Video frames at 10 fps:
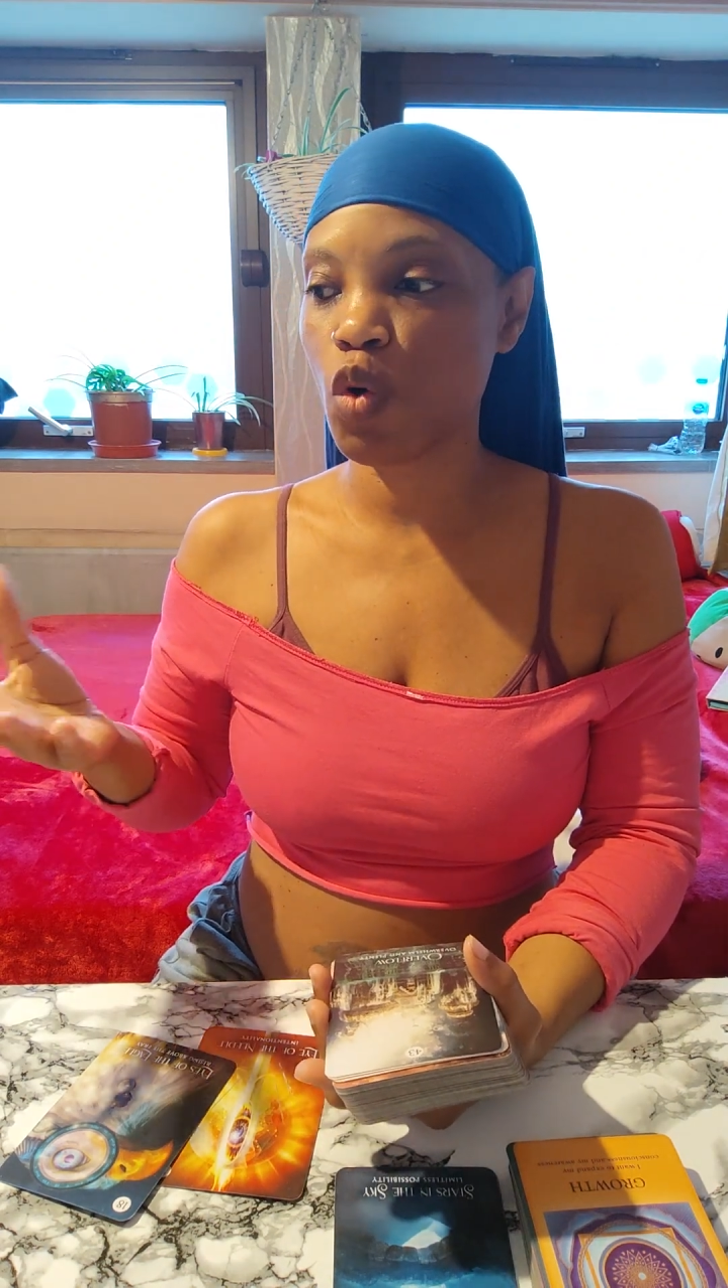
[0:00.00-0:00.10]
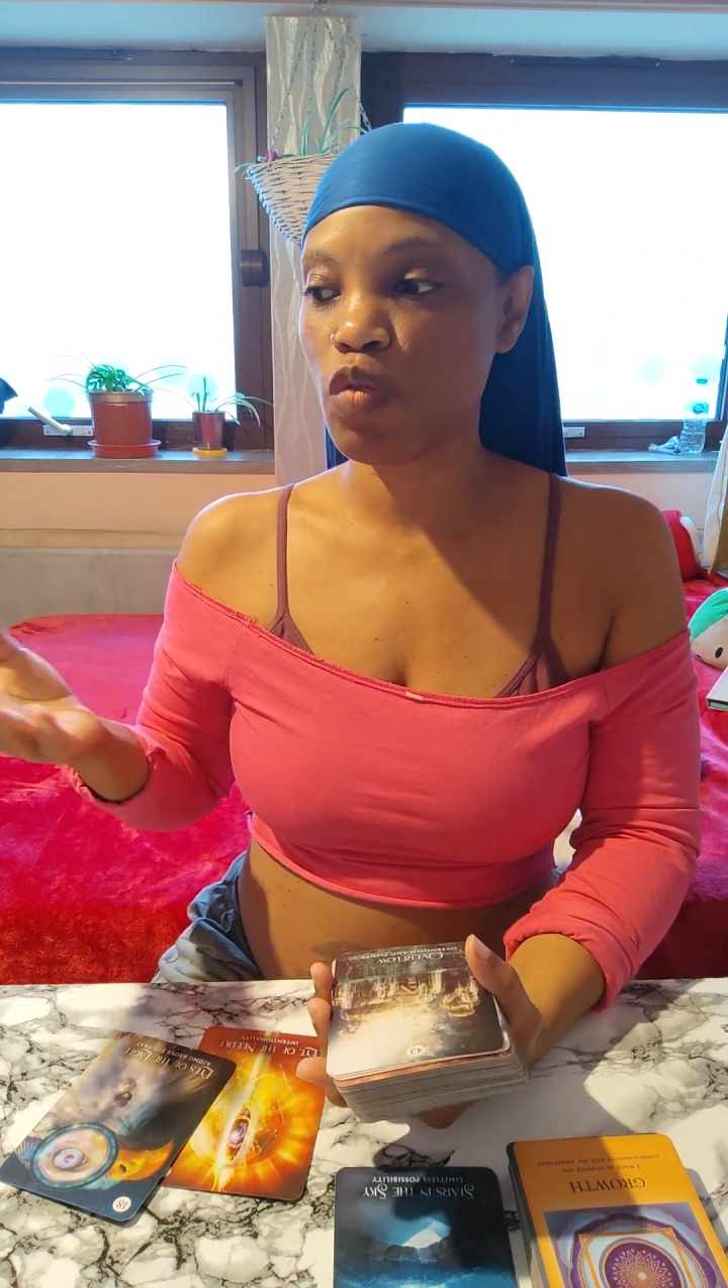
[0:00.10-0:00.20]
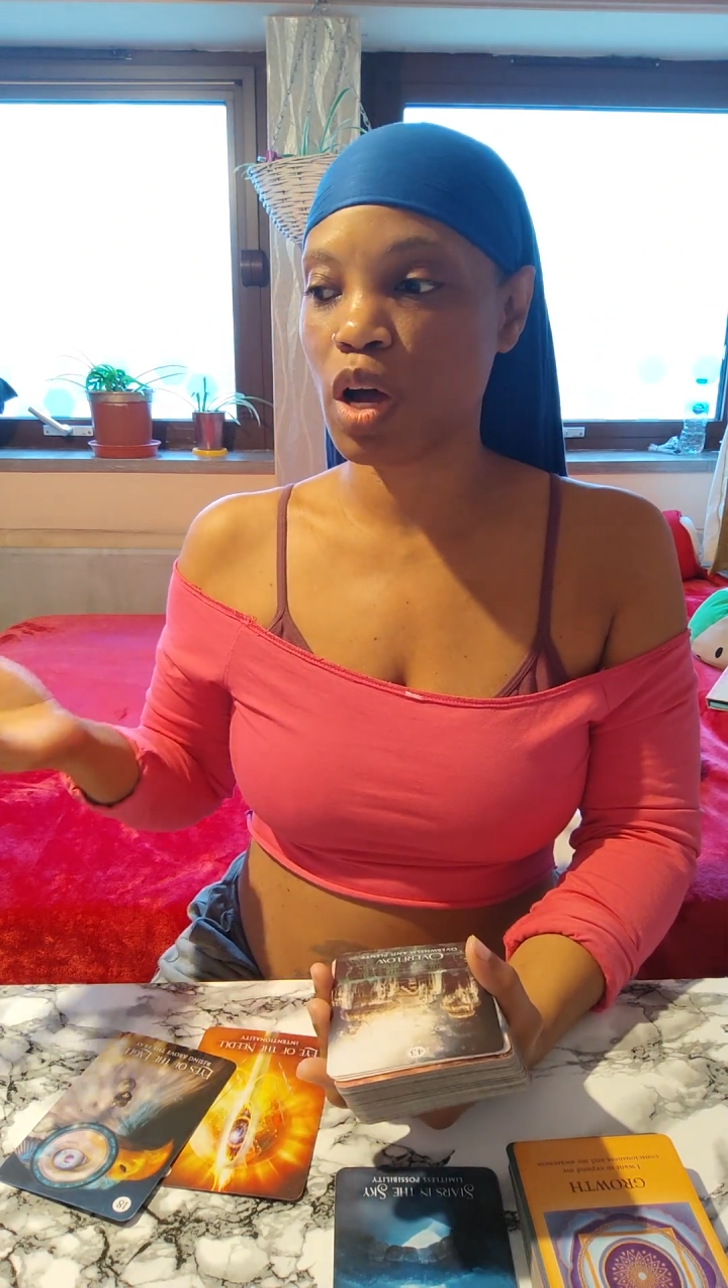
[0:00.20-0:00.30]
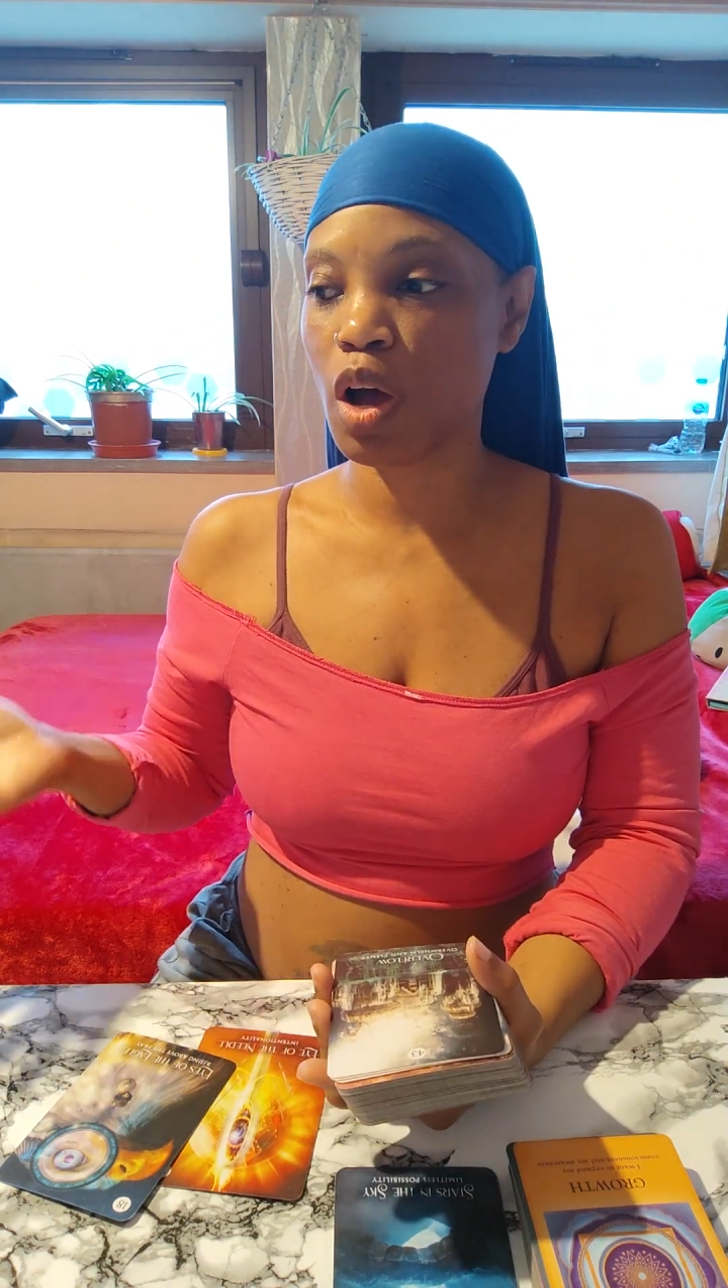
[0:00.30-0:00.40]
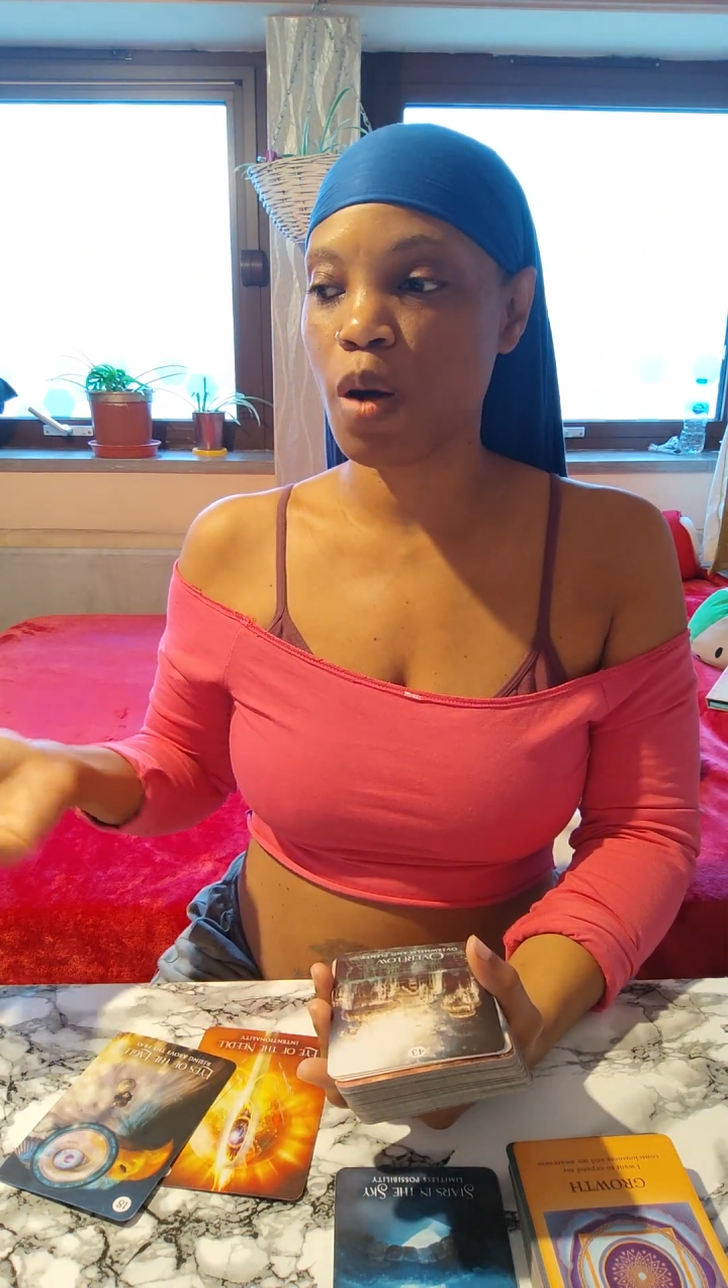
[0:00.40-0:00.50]

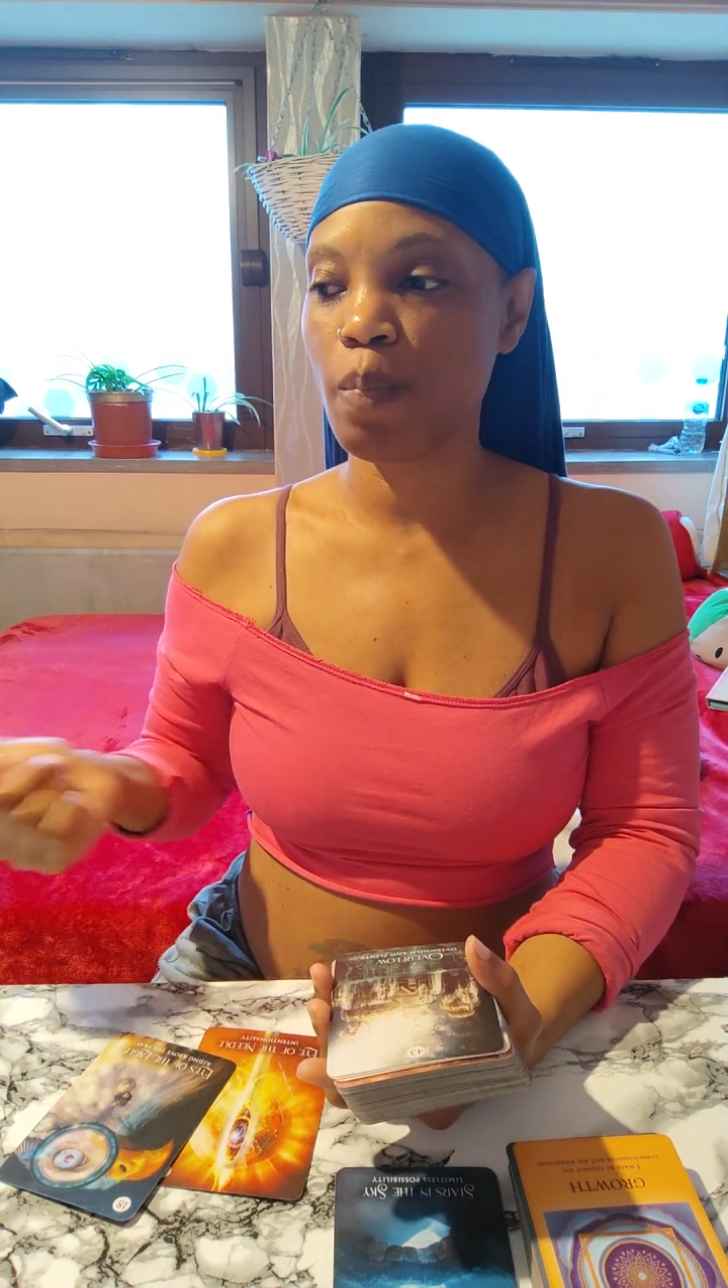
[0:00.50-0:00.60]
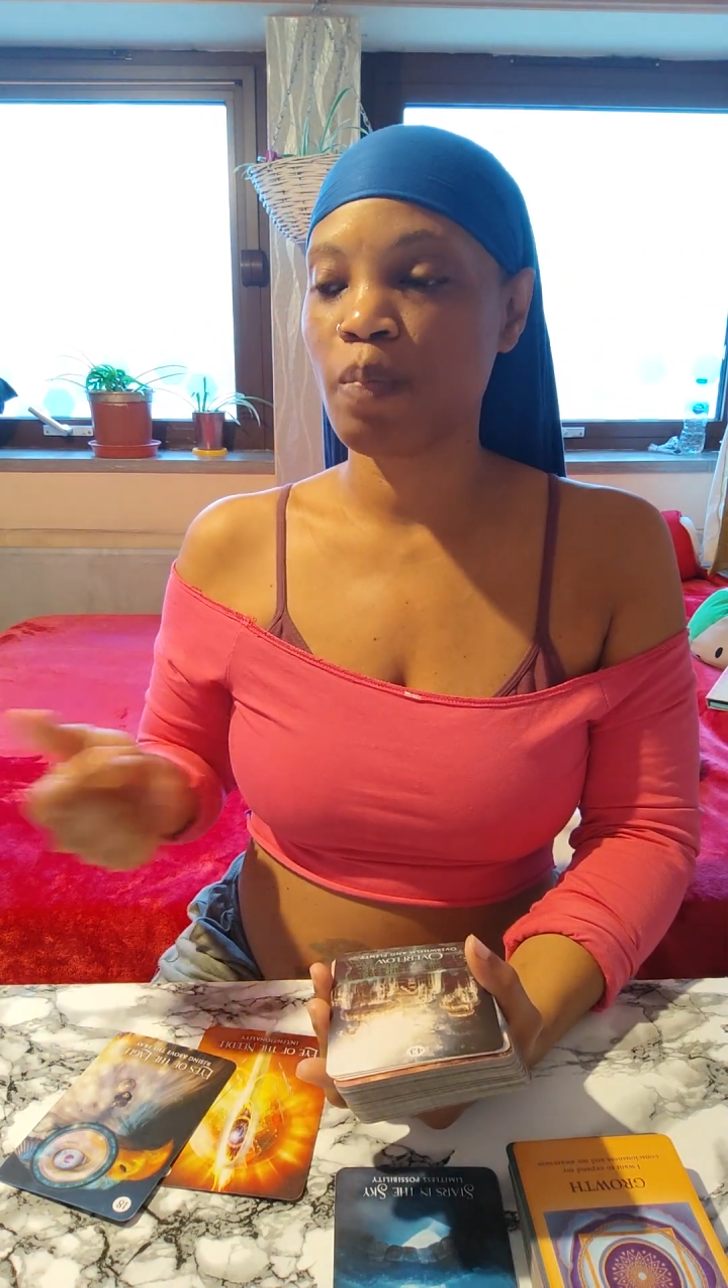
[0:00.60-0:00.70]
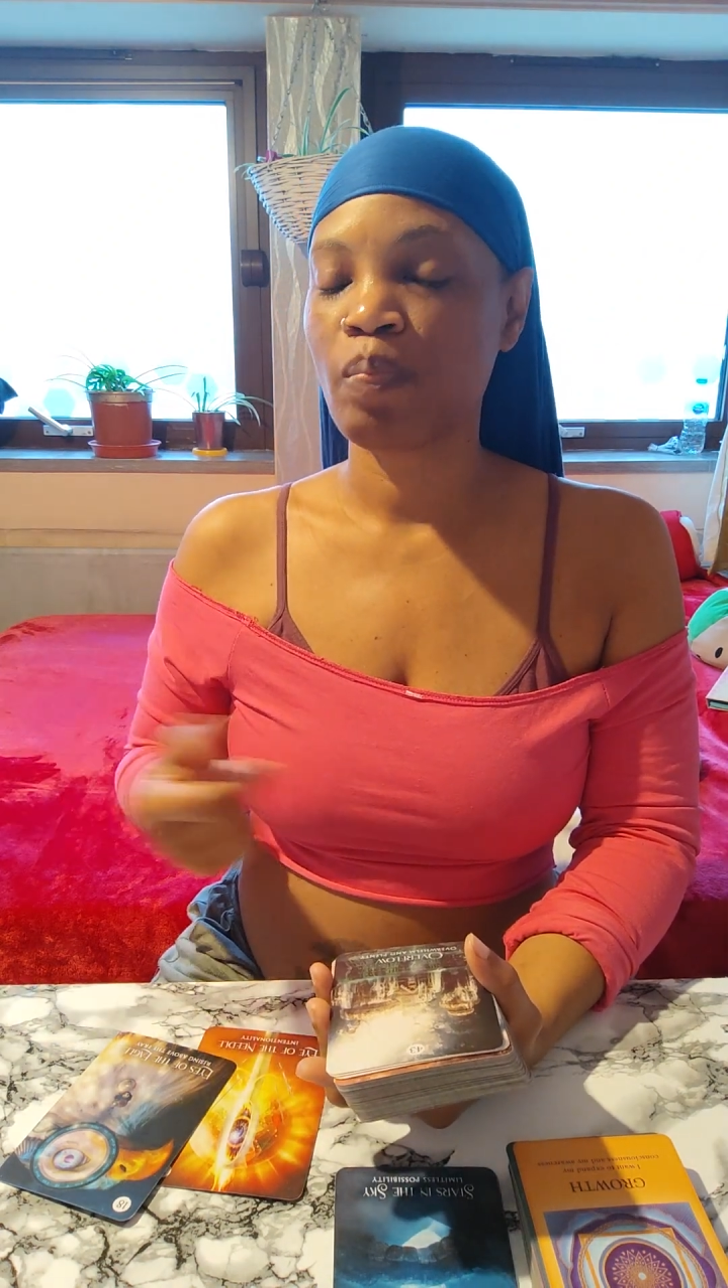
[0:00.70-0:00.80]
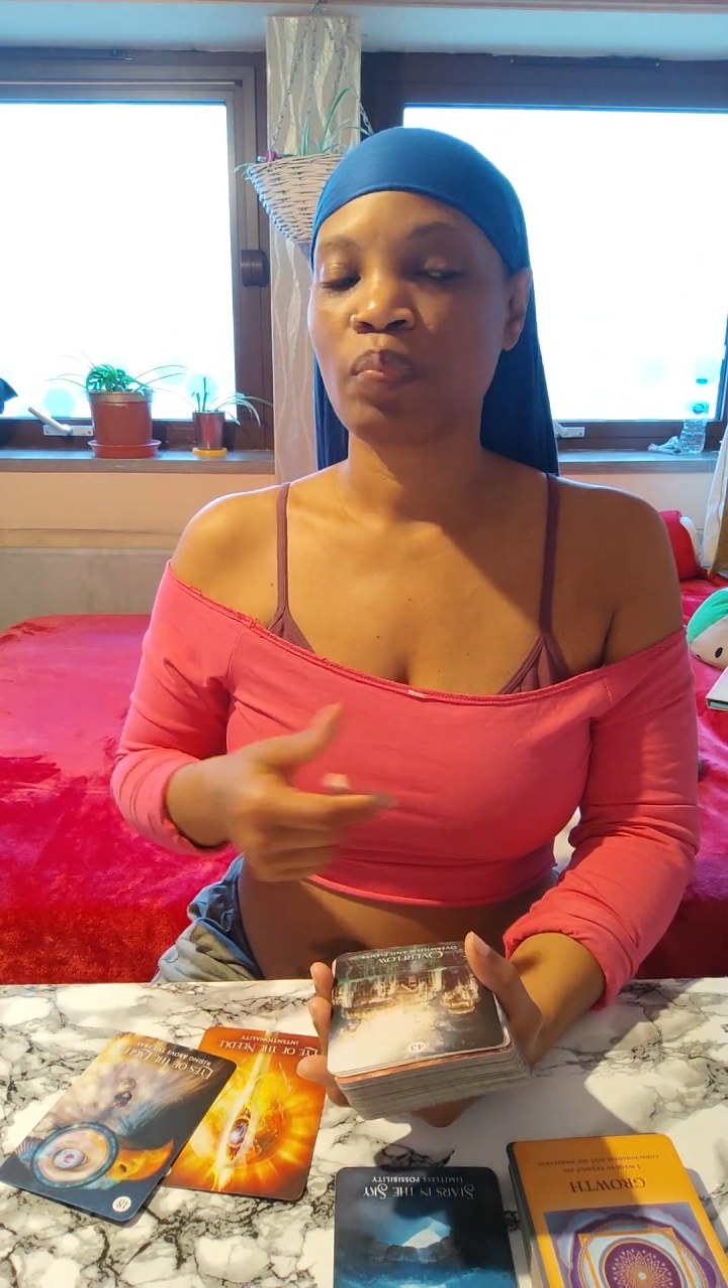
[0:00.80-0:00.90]
overcome